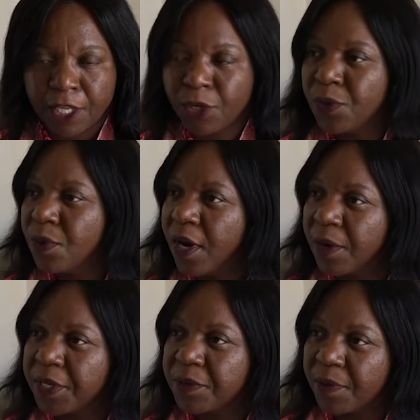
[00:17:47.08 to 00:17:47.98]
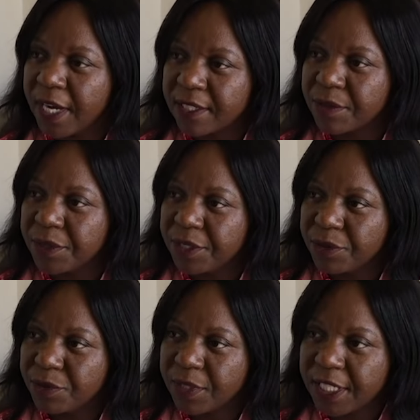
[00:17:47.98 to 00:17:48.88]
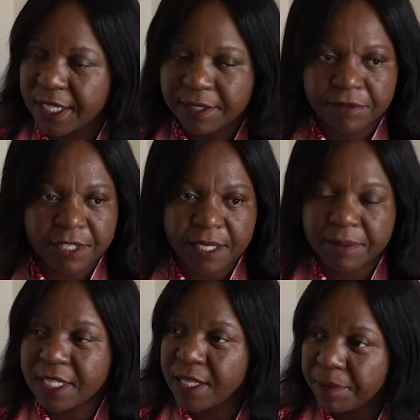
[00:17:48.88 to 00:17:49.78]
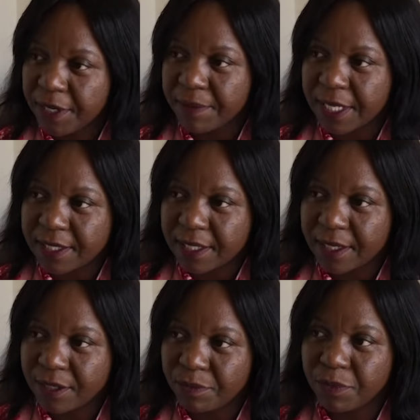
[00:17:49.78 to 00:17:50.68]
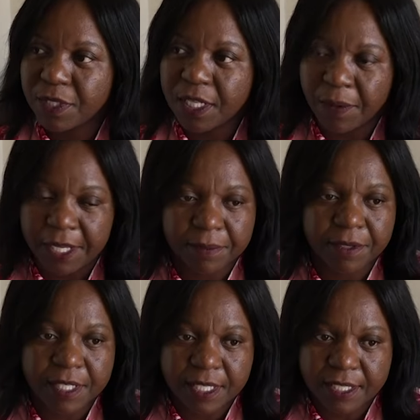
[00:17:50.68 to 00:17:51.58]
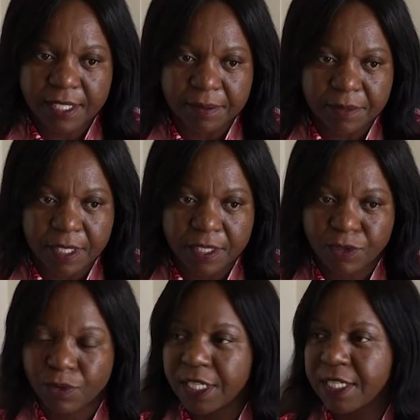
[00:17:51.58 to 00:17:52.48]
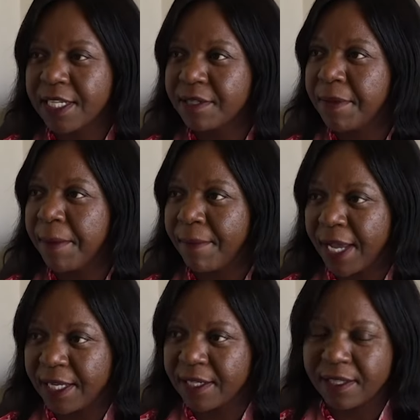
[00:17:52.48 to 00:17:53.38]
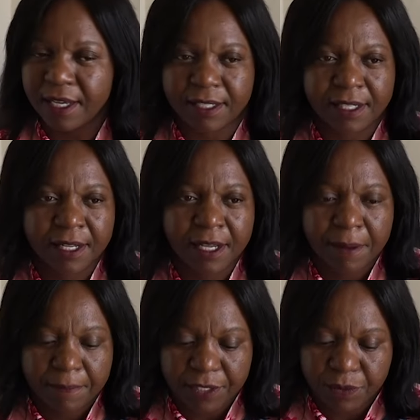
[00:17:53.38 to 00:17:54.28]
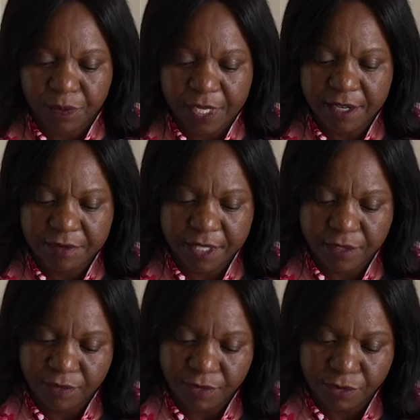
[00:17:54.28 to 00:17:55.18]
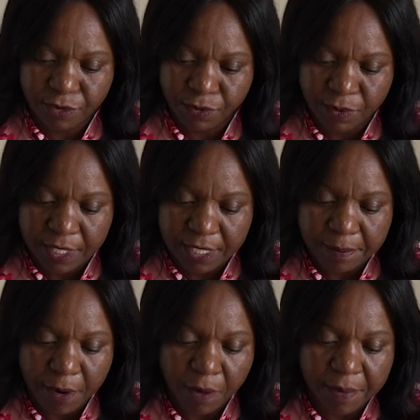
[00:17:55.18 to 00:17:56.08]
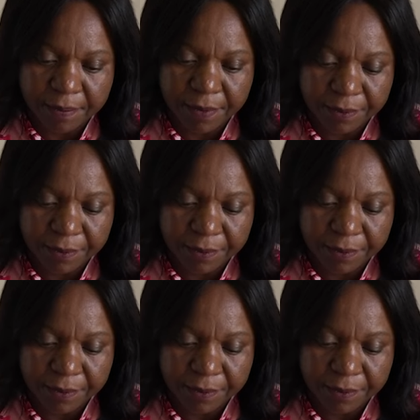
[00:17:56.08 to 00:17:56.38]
You know how it was, we used to take vitamin supplements to boost our immune systems. So it hit my mind that, but we have this fruit, the baobab,